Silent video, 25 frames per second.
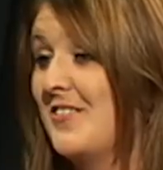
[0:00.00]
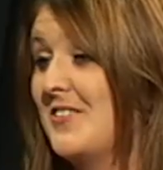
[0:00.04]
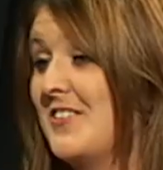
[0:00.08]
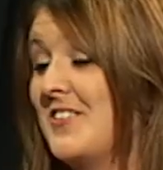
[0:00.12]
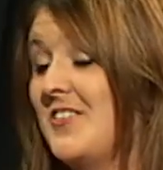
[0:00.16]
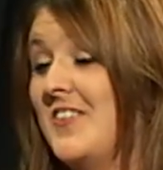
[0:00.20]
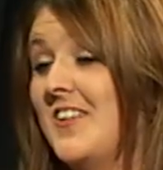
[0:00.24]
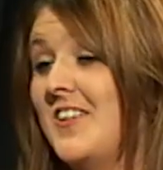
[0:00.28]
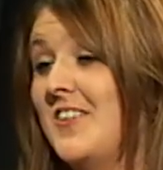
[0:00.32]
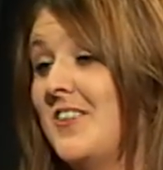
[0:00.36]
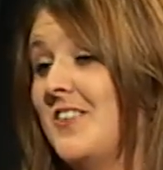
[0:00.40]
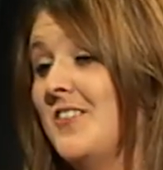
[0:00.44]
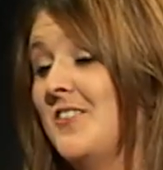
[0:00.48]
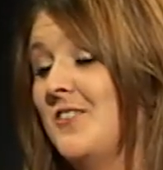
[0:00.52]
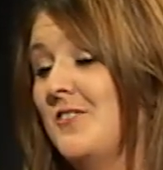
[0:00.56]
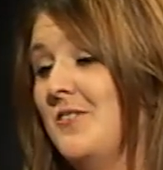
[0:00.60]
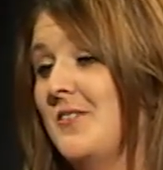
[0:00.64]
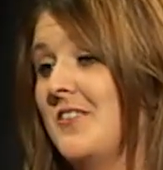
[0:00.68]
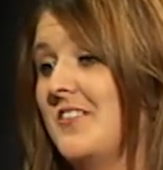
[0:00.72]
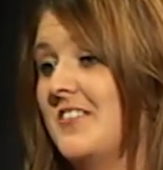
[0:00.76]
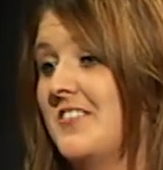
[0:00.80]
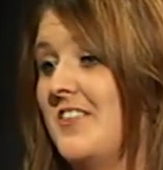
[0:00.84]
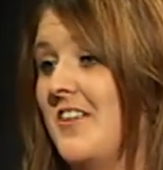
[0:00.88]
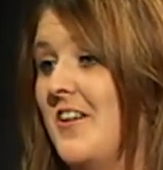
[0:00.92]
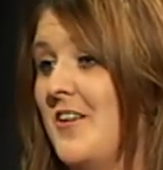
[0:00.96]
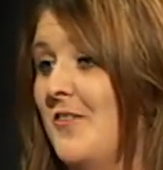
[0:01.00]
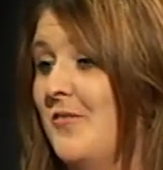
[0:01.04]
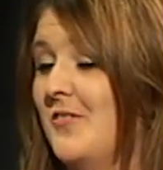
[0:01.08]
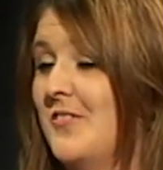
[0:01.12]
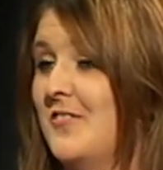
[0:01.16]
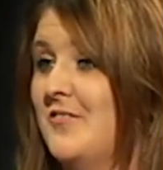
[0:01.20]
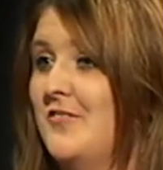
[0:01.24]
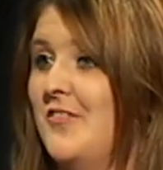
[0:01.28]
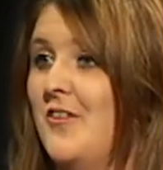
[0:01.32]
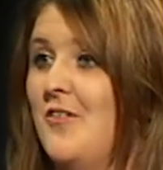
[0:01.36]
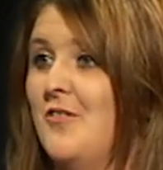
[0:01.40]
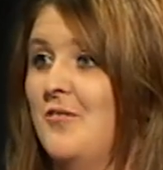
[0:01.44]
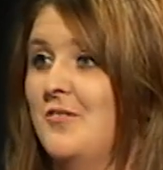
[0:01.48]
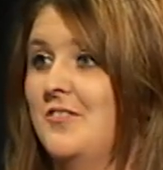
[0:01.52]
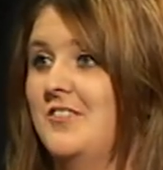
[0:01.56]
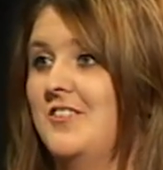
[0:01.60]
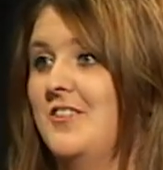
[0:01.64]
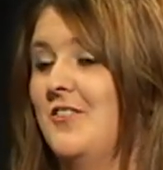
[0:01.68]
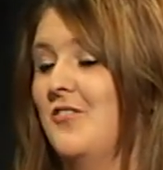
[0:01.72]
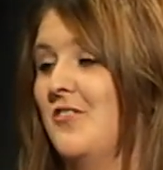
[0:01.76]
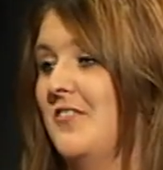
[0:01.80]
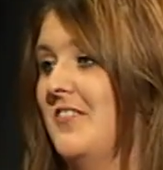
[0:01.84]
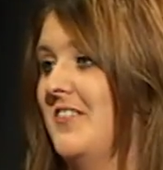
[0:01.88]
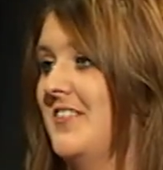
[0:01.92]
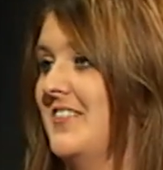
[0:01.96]
cool because I would have always
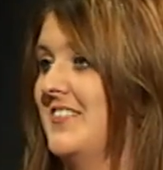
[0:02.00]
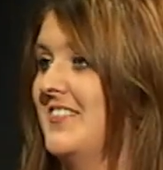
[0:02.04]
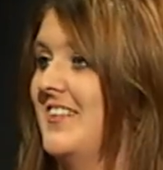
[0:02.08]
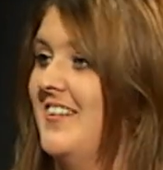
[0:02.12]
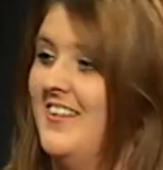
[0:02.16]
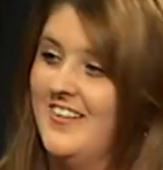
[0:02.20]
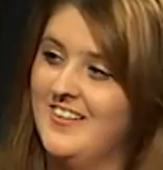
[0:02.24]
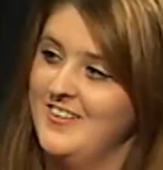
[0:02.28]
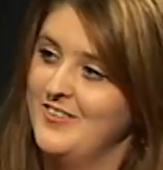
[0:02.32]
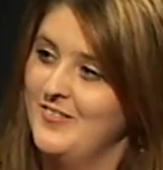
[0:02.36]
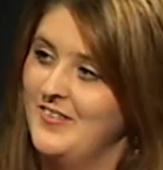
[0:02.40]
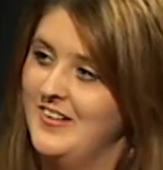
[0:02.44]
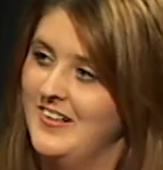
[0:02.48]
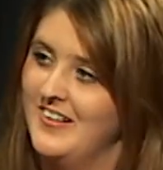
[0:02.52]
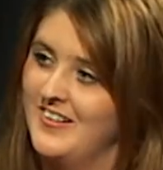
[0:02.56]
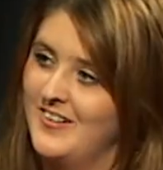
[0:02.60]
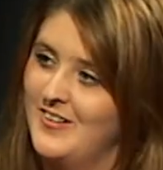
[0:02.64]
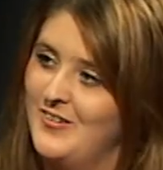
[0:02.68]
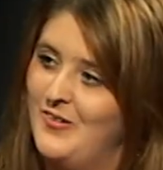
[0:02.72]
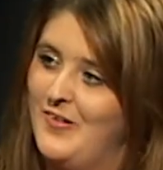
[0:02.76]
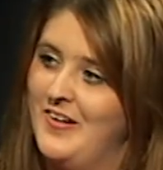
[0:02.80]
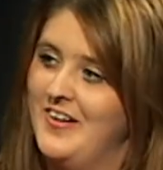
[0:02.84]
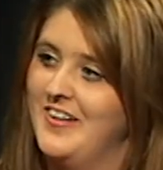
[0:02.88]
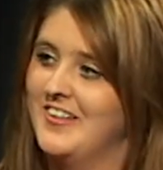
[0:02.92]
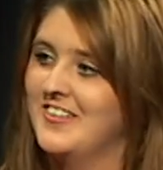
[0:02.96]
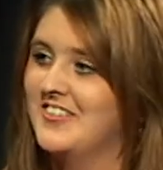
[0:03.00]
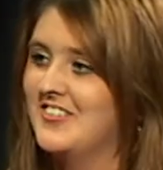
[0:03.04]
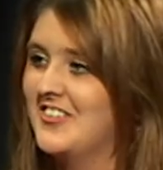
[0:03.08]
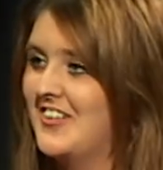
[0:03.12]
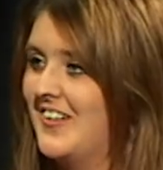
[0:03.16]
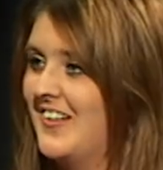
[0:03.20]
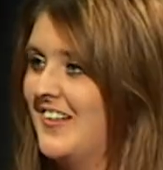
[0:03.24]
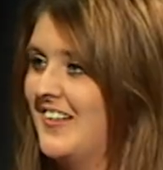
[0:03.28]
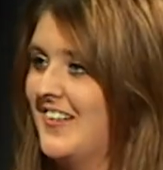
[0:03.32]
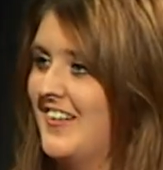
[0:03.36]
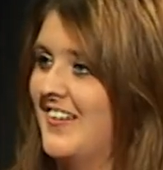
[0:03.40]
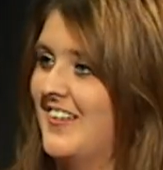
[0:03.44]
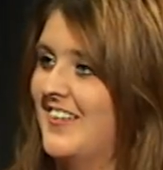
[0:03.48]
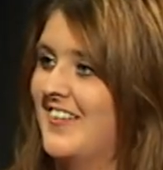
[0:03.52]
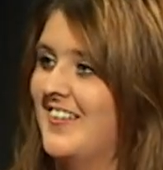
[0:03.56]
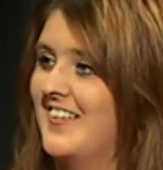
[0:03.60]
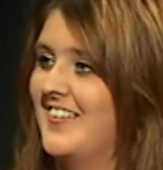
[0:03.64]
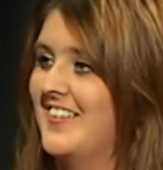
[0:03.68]
known you as like a real quiet, shy girl. And